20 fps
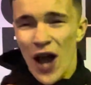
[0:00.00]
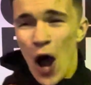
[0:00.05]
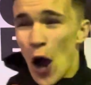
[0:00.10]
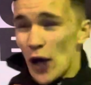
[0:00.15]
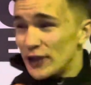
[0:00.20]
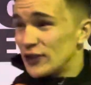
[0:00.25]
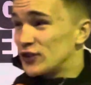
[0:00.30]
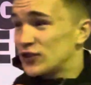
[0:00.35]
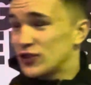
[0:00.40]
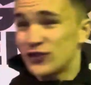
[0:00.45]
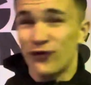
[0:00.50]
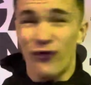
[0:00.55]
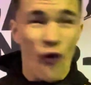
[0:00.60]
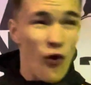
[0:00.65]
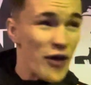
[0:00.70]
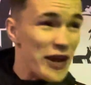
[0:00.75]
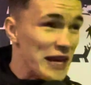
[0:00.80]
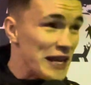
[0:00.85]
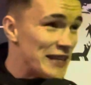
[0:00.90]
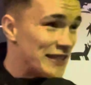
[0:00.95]
It's
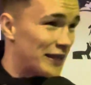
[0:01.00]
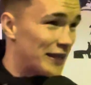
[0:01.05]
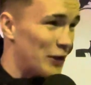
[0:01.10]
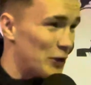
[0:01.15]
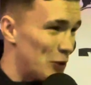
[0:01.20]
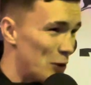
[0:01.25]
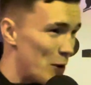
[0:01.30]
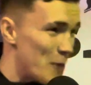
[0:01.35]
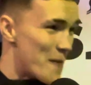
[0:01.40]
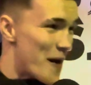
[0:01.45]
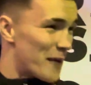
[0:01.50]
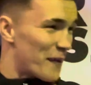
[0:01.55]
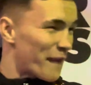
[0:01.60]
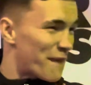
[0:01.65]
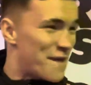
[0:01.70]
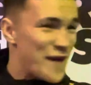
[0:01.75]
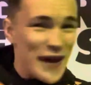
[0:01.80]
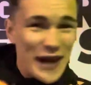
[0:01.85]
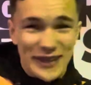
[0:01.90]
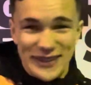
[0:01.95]
freezing in here, man. My
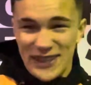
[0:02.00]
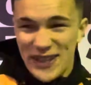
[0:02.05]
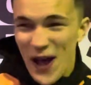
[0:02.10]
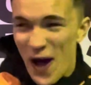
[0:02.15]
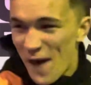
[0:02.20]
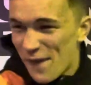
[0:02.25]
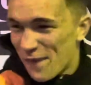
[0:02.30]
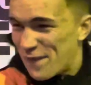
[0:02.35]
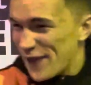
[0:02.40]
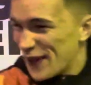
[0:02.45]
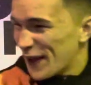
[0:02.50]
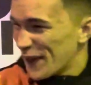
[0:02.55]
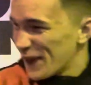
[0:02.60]
fingers, I can't feel